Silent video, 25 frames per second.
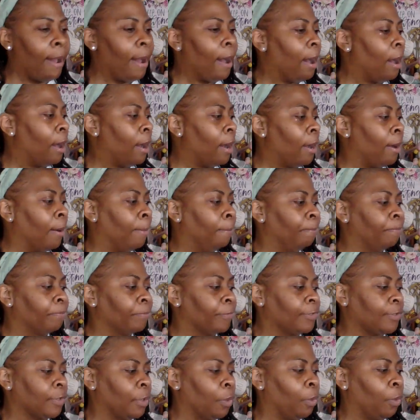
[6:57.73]
Um,
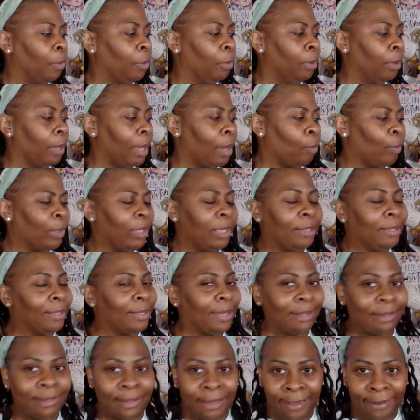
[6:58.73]
so and we didn't
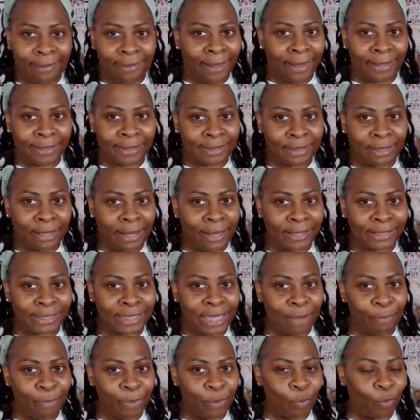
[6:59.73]
get that last the last
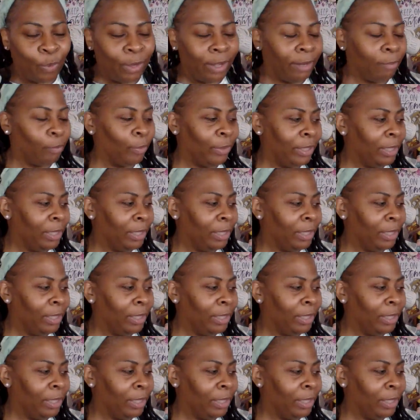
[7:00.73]
time we went.